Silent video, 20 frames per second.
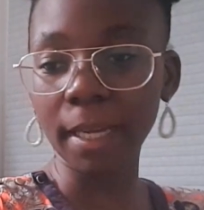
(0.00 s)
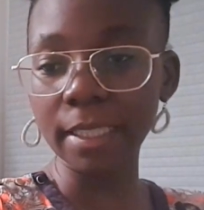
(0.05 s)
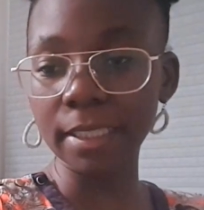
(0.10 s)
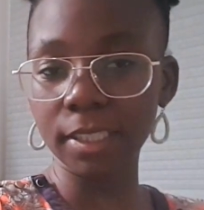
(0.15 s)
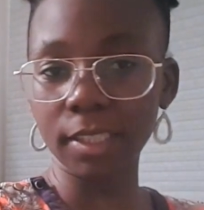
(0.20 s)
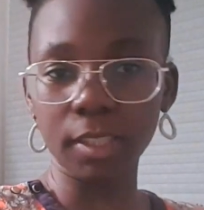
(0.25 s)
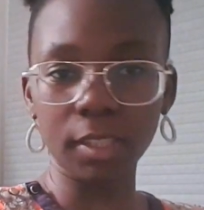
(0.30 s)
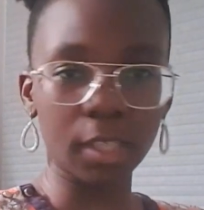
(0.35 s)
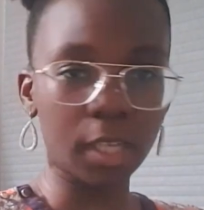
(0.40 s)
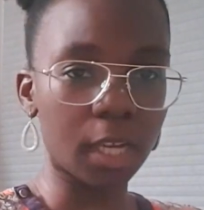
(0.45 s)
and
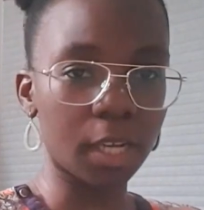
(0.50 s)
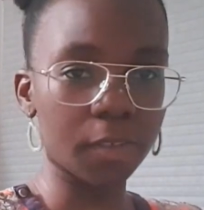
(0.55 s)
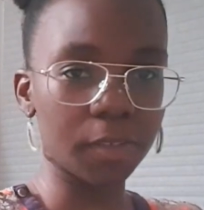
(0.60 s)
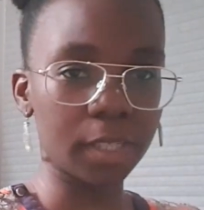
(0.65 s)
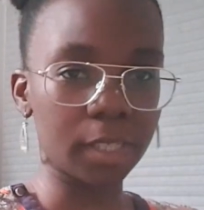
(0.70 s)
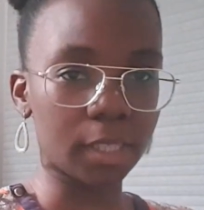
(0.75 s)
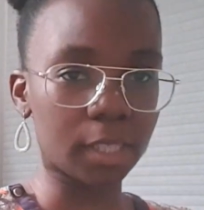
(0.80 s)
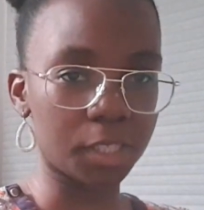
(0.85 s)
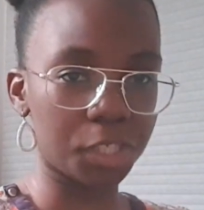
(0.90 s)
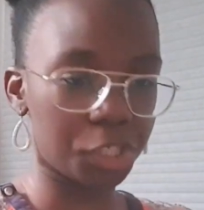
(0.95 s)

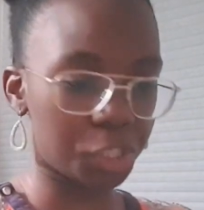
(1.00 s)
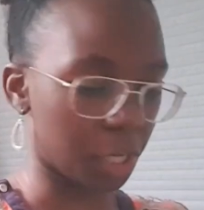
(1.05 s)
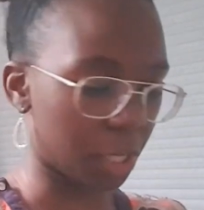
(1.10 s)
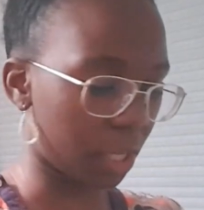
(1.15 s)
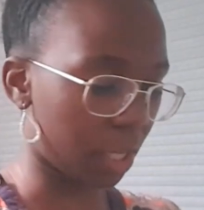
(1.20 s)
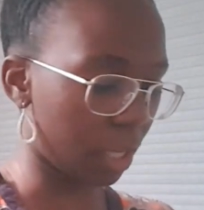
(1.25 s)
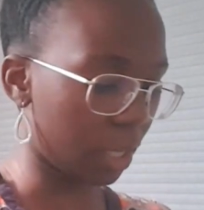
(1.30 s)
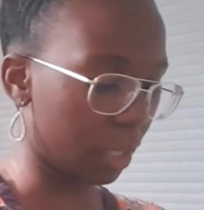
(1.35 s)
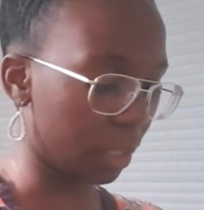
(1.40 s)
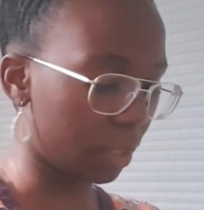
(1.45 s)
stirring the
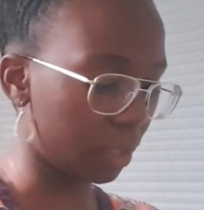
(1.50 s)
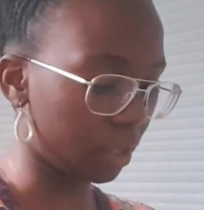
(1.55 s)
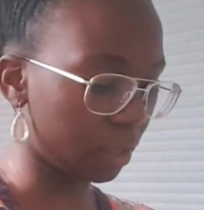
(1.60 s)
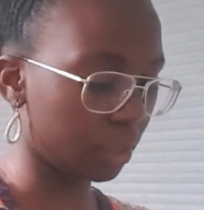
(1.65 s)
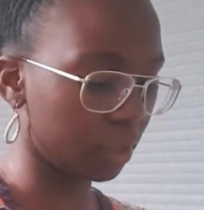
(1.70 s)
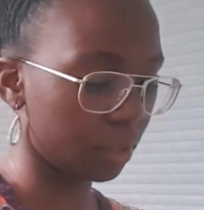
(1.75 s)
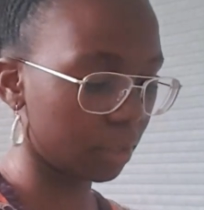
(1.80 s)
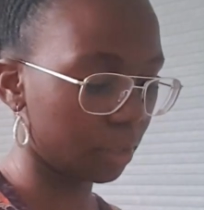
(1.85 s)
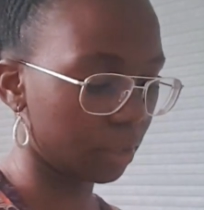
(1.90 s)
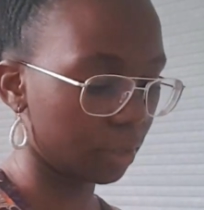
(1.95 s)
chicken
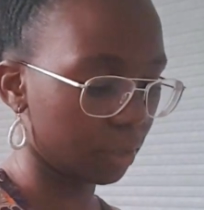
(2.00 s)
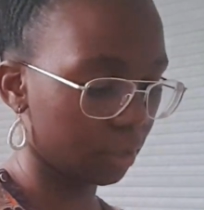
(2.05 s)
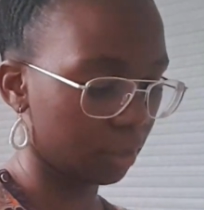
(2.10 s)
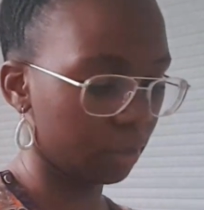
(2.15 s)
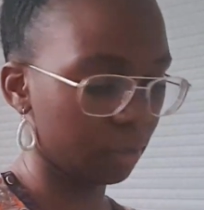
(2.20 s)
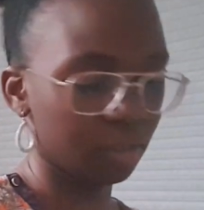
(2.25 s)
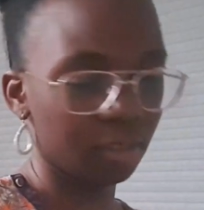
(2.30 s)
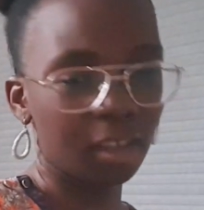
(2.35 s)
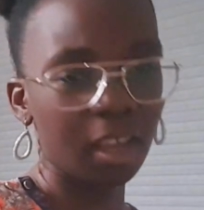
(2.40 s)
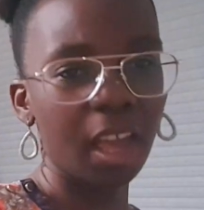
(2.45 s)

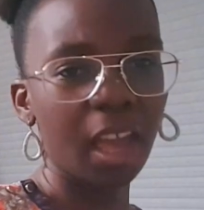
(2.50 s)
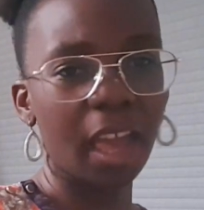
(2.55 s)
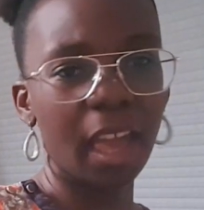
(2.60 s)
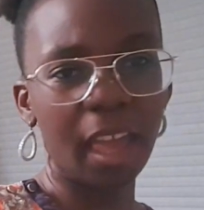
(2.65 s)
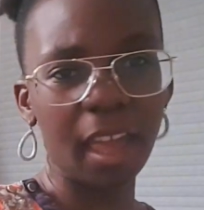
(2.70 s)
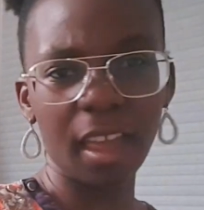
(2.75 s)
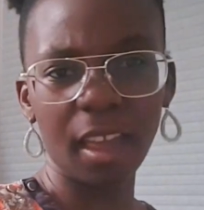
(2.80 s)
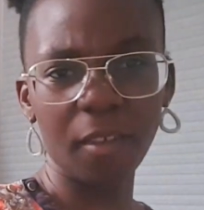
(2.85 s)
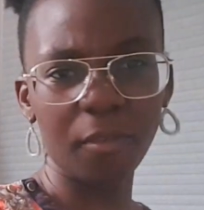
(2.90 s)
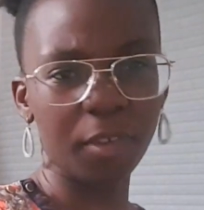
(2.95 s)

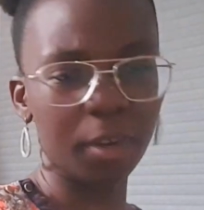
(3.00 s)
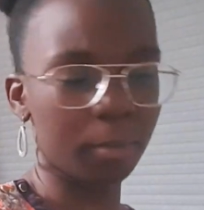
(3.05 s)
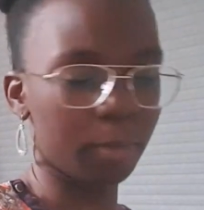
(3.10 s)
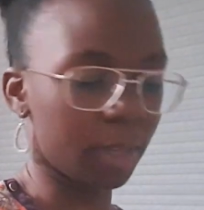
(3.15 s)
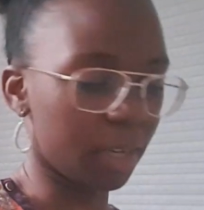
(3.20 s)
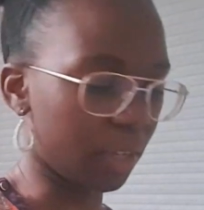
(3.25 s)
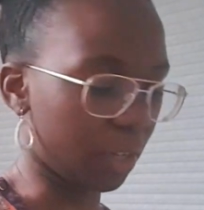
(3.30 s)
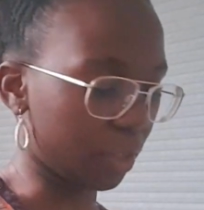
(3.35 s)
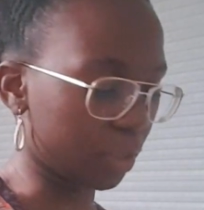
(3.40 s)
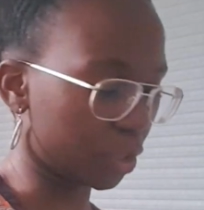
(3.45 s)
every
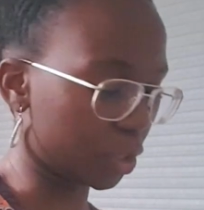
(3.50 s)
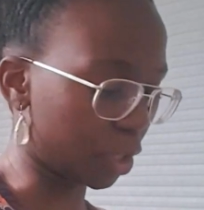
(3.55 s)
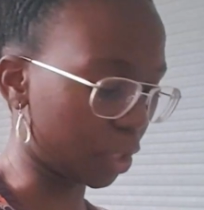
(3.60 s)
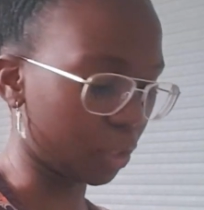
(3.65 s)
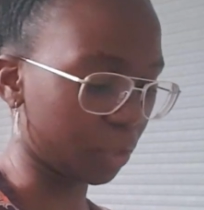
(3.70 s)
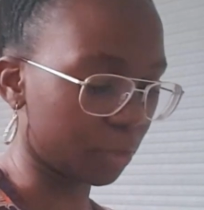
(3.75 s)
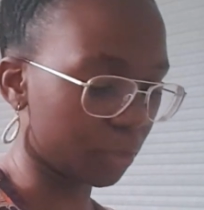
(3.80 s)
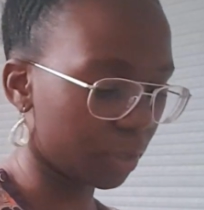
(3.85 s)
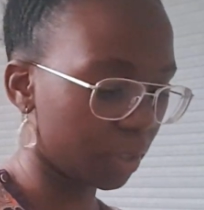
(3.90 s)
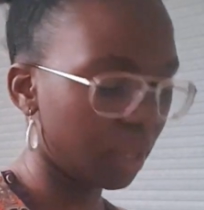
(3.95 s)
minute or
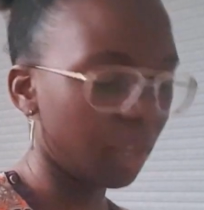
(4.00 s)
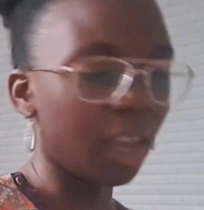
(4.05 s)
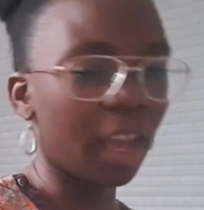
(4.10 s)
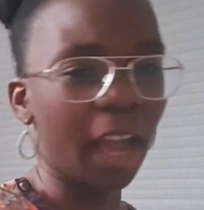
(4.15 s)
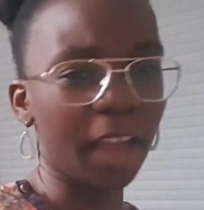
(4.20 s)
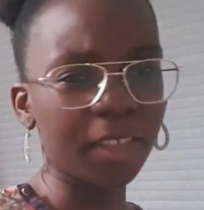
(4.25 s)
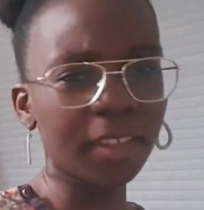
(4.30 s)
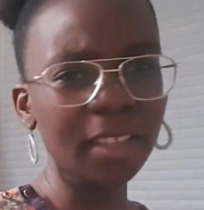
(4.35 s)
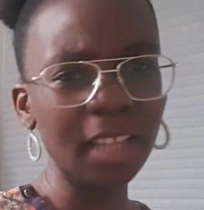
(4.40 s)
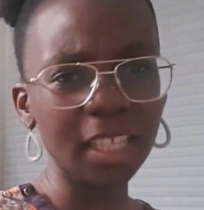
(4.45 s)
so.
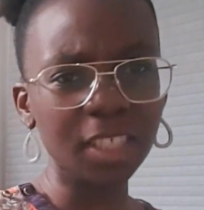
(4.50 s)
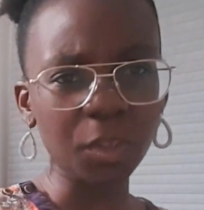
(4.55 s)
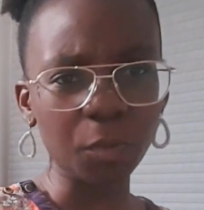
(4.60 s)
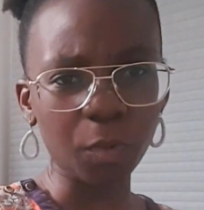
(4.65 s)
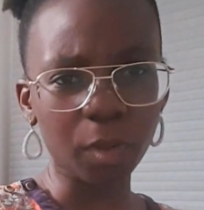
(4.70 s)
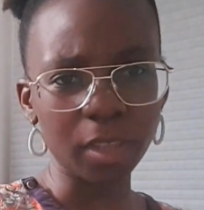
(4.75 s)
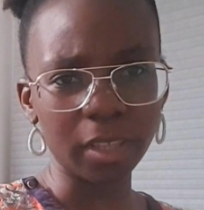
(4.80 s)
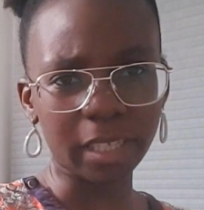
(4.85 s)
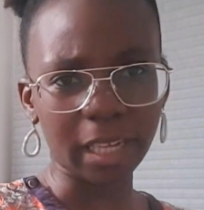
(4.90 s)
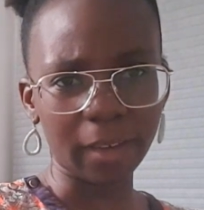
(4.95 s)
I think that's the
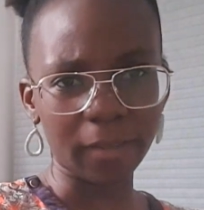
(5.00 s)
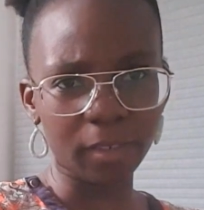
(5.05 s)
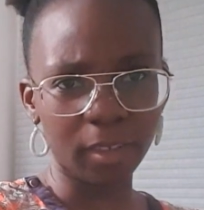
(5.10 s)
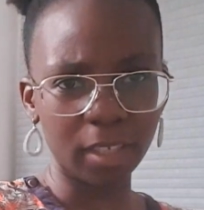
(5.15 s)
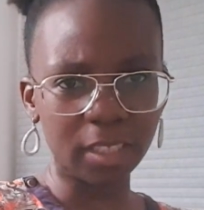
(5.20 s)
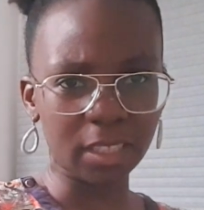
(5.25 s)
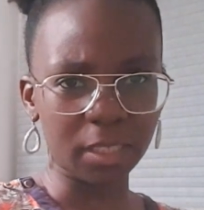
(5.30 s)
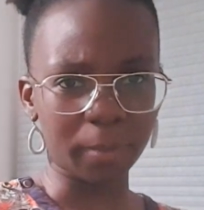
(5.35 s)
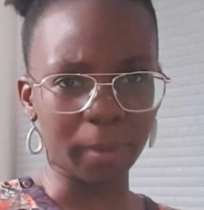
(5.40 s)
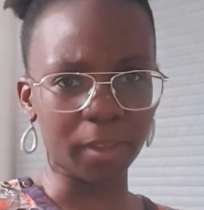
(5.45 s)
one thing I've
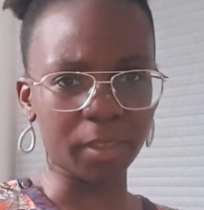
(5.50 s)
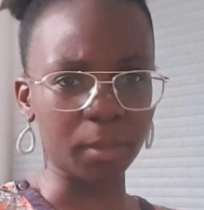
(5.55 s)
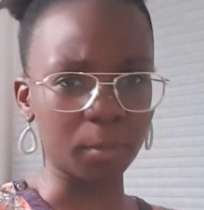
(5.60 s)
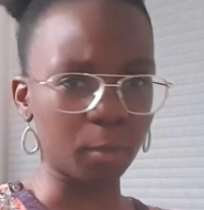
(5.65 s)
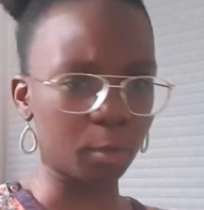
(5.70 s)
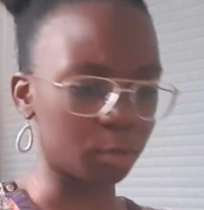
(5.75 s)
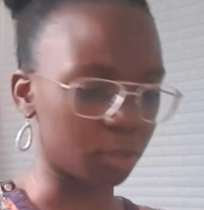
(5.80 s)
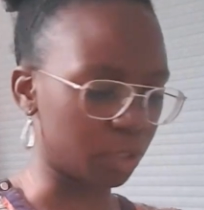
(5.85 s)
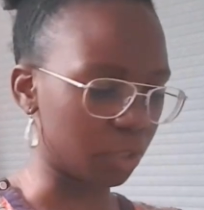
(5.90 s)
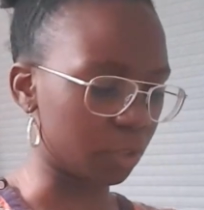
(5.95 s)
learned about the
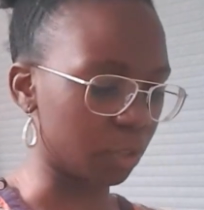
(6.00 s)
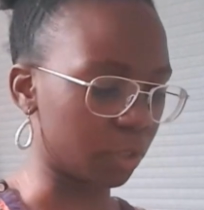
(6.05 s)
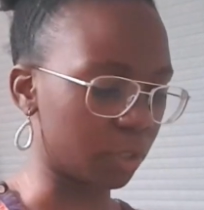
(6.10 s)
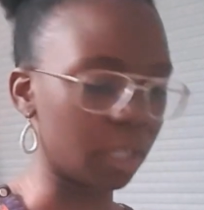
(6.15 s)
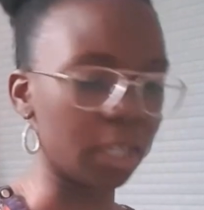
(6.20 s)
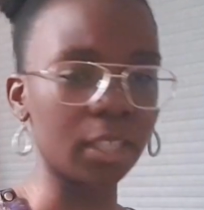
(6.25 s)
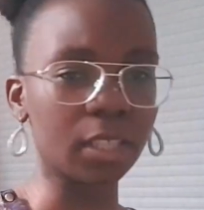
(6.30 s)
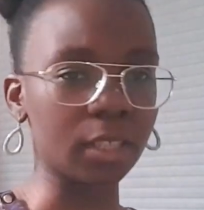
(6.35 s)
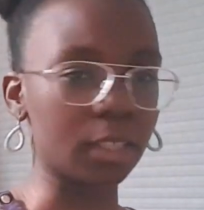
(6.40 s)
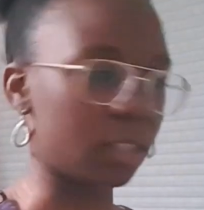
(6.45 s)

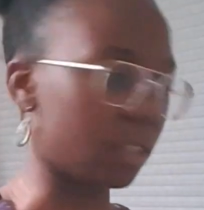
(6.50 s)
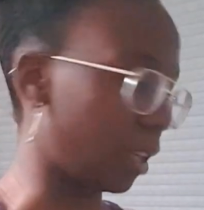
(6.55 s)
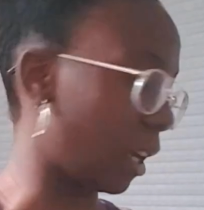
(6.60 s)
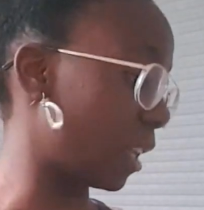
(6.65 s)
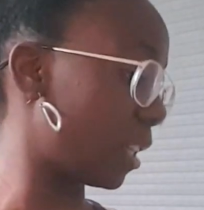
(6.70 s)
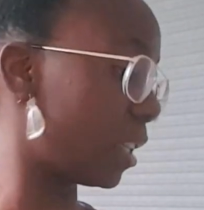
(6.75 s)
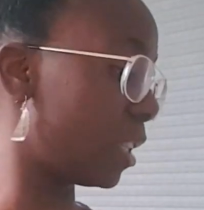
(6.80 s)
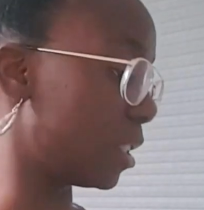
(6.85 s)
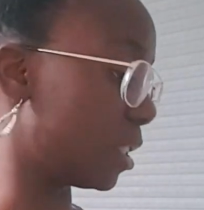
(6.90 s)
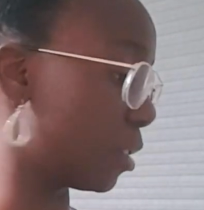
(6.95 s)
multi-cooker,
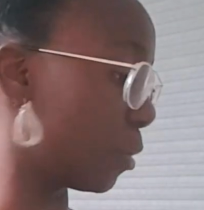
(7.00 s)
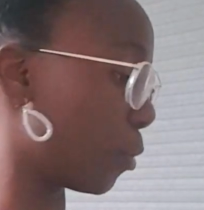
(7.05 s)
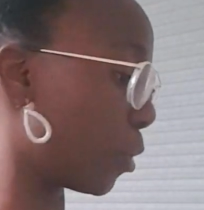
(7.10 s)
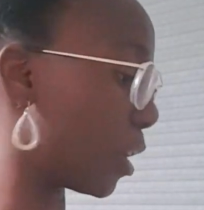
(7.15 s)
at least the